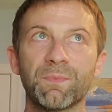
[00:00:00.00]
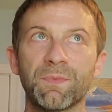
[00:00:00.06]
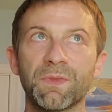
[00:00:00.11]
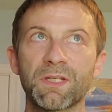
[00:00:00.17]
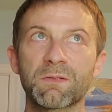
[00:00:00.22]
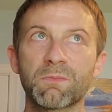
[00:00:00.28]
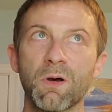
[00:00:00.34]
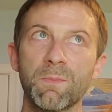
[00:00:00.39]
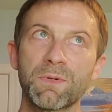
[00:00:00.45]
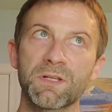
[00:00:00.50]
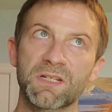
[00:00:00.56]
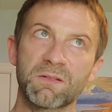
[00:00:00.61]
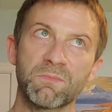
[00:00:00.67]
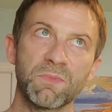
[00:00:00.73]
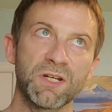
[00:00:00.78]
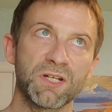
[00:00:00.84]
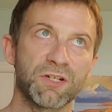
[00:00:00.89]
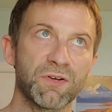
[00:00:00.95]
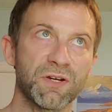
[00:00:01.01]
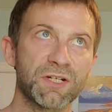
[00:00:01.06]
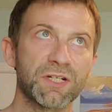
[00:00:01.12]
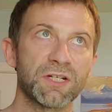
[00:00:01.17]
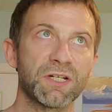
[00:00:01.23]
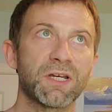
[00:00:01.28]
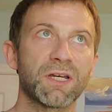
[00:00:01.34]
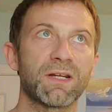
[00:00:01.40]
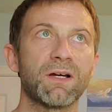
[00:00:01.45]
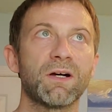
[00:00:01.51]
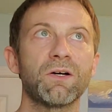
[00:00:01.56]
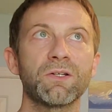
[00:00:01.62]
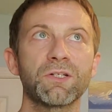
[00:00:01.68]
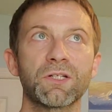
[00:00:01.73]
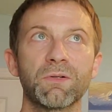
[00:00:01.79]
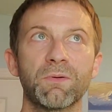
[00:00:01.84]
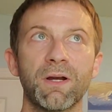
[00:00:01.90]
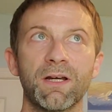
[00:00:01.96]
the Small Business Administration can
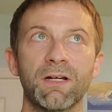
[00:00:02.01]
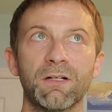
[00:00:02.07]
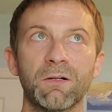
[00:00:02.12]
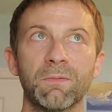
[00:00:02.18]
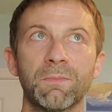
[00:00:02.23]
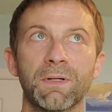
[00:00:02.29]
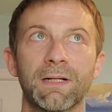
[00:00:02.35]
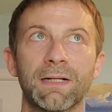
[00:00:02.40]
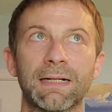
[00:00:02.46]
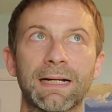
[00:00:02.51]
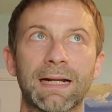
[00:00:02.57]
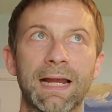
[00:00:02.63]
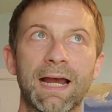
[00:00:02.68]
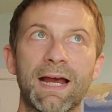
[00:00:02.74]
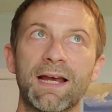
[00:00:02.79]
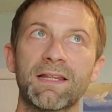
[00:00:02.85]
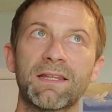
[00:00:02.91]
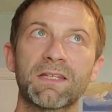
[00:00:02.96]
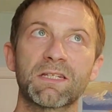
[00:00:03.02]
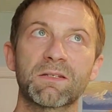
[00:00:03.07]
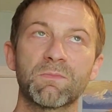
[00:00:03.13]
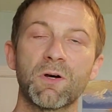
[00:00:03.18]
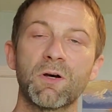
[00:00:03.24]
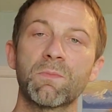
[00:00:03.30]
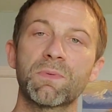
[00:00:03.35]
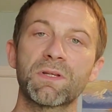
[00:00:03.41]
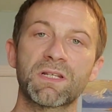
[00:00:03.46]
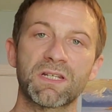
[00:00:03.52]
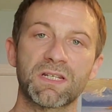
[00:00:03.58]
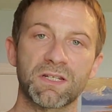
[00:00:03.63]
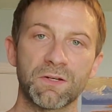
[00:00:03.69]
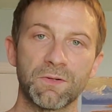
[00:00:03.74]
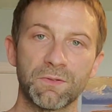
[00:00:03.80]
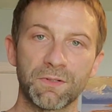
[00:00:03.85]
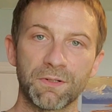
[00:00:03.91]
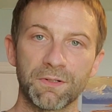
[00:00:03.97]
also help guide the small business
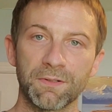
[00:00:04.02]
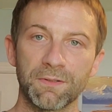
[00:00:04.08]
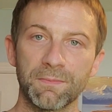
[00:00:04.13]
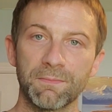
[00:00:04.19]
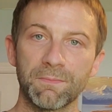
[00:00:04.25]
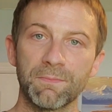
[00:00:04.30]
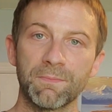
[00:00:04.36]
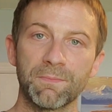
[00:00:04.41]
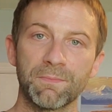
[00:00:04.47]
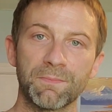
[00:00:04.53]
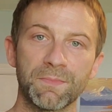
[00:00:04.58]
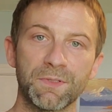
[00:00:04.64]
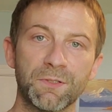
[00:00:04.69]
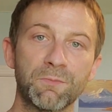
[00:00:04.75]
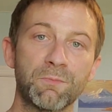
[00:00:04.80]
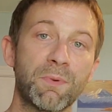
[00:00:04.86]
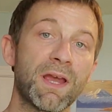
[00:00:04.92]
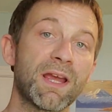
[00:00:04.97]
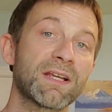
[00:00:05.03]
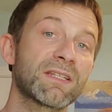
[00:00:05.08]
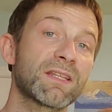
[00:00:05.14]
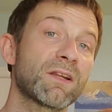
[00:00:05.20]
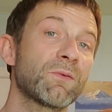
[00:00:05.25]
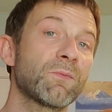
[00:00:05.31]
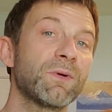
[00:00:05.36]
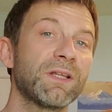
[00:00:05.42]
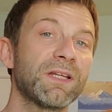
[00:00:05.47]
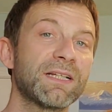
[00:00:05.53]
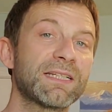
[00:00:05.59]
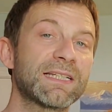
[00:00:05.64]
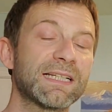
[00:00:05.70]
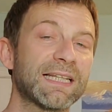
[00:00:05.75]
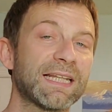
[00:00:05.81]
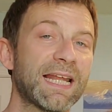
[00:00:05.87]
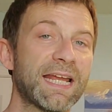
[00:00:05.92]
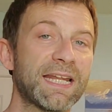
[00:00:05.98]
owner to banks that are willing
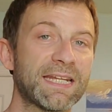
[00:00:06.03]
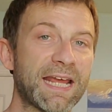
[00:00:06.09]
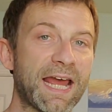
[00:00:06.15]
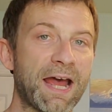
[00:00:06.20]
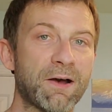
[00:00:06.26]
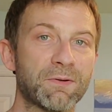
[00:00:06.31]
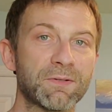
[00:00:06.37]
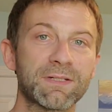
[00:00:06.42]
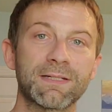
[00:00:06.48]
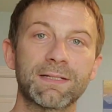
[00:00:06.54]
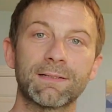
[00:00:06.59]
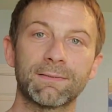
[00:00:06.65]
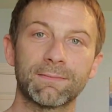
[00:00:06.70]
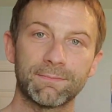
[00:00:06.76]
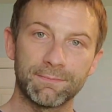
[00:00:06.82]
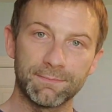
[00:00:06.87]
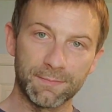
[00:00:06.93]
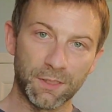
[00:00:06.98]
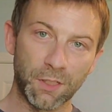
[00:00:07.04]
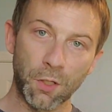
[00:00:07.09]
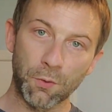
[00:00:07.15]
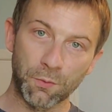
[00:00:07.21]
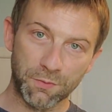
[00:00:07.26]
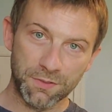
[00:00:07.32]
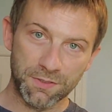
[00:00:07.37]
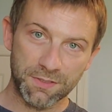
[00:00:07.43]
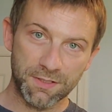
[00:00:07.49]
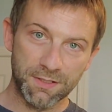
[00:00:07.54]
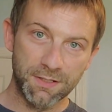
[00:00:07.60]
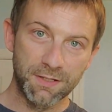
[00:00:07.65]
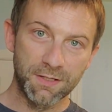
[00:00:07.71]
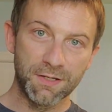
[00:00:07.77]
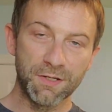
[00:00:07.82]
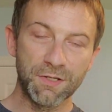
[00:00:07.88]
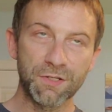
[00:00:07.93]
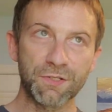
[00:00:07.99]
to lend out loans.
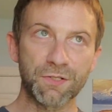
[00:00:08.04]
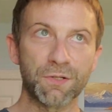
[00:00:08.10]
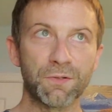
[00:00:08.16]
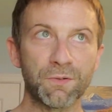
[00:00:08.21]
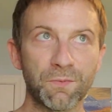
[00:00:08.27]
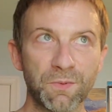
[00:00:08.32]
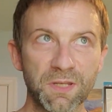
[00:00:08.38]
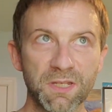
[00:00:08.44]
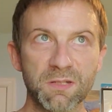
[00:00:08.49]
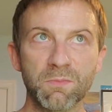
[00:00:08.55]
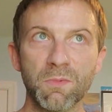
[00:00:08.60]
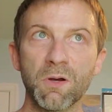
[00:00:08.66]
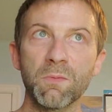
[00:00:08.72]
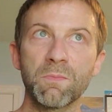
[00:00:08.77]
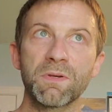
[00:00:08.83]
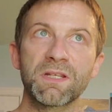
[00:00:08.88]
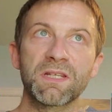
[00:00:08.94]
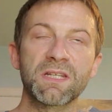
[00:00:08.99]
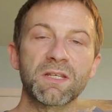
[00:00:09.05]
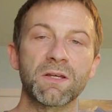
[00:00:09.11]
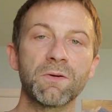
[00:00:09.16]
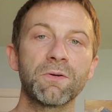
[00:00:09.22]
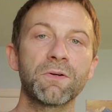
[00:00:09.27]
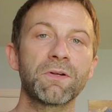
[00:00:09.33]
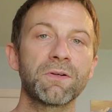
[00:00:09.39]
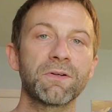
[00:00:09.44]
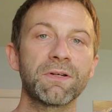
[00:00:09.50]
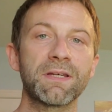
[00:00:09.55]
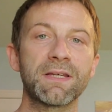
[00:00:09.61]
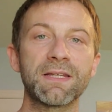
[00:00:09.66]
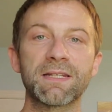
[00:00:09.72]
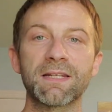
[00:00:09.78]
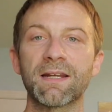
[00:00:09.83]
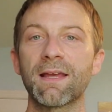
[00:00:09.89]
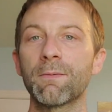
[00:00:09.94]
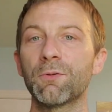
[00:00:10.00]
So when the small business owner
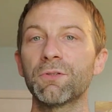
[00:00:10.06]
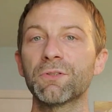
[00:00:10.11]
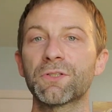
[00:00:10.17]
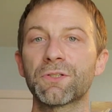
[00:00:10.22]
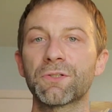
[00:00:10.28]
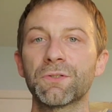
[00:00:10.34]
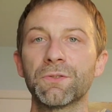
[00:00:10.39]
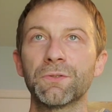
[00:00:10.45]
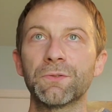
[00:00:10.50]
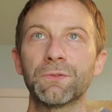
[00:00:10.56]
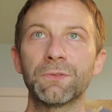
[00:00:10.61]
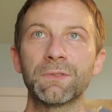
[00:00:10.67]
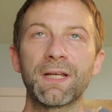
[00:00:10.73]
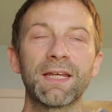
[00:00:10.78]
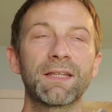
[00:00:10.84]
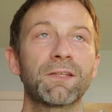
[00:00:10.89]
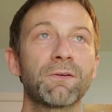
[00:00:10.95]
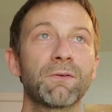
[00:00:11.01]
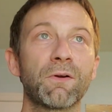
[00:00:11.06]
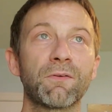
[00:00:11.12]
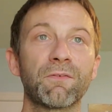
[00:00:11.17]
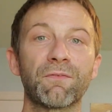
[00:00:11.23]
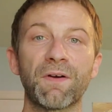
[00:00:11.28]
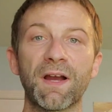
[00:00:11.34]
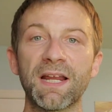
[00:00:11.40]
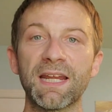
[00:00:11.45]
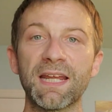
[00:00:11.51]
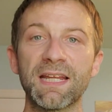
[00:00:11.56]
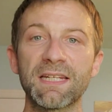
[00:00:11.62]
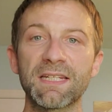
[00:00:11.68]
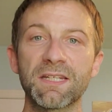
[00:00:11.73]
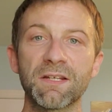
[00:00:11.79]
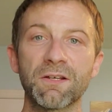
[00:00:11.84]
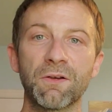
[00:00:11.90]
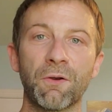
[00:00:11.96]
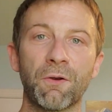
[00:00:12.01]
is unable to get their own
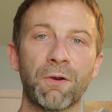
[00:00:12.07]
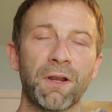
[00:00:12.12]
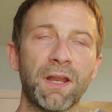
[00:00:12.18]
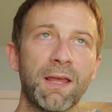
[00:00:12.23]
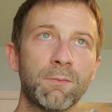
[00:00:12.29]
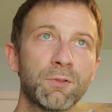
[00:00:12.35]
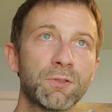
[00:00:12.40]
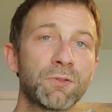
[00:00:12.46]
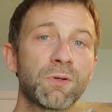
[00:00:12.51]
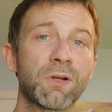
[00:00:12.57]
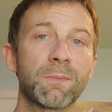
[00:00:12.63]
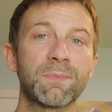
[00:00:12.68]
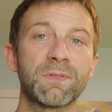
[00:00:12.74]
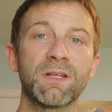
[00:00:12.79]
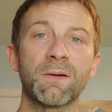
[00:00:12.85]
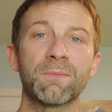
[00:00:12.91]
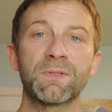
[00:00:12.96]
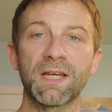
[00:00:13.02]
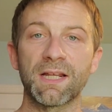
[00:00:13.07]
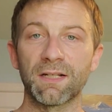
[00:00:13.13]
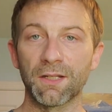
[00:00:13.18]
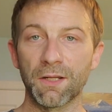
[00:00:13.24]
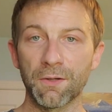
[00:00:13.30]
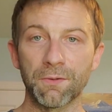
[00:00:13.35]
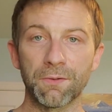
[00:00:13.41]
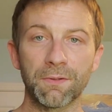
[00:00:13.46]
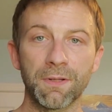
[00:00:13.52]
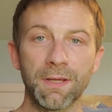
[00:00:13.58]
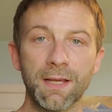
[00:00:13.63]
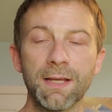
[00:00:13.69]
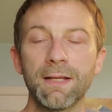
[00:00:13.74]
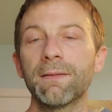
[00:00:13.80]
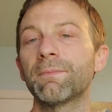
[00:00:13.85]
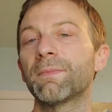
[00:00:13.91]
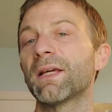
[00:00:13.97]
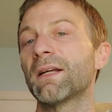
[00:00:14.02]
financing or unable to obtain a loan,
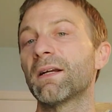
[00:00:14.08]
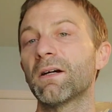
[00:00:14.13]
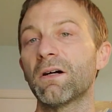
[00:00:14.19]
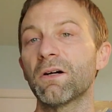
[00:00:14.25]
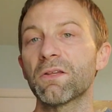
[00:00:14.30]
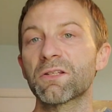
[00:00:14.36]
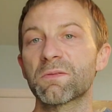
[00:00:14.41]
they can call the